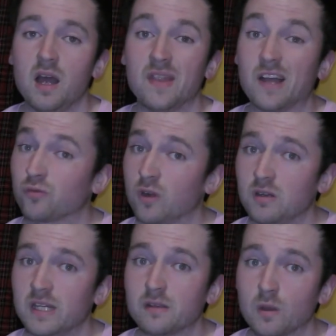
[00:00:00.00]
That's
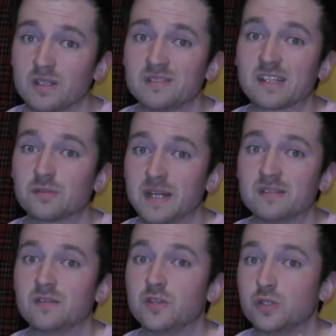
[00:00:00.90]
wrong, it's only as
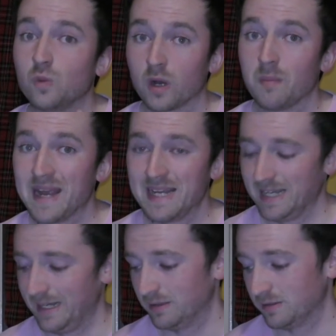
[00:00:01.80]
expensive as you want to
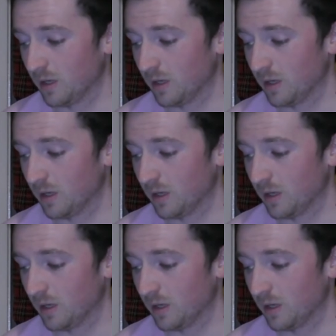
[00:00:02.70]
make it.